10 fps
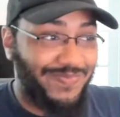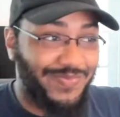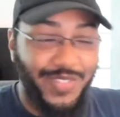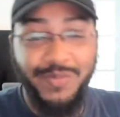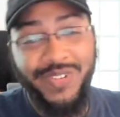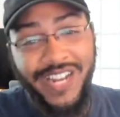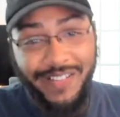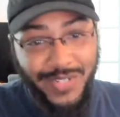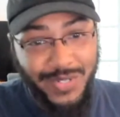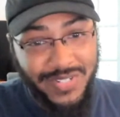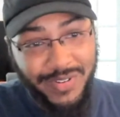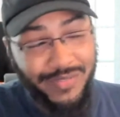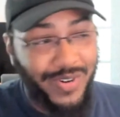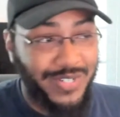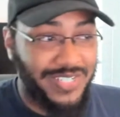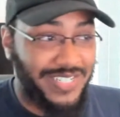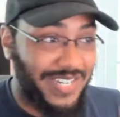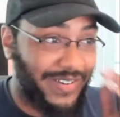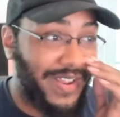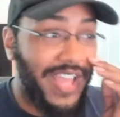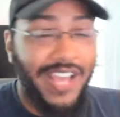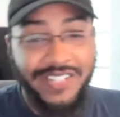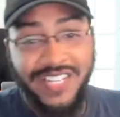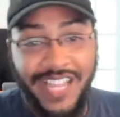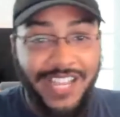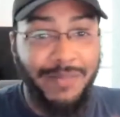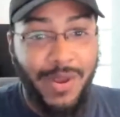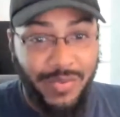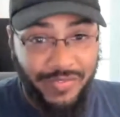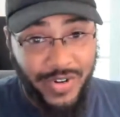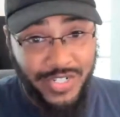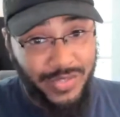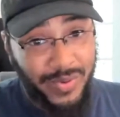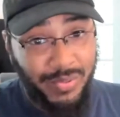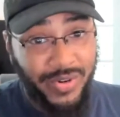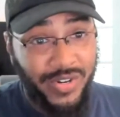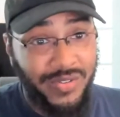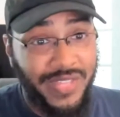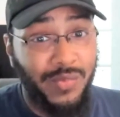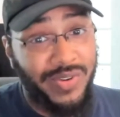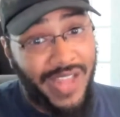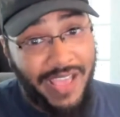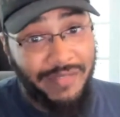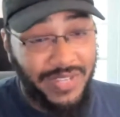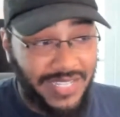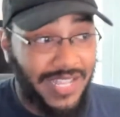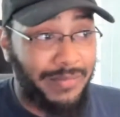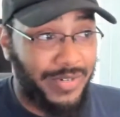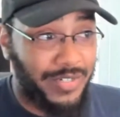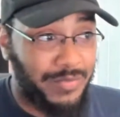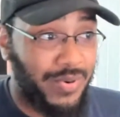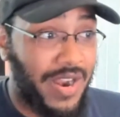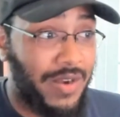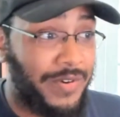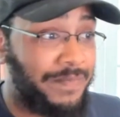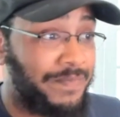You're going to have to do some conversions here until I come out with version 3.0 that would have the kilometers per hour.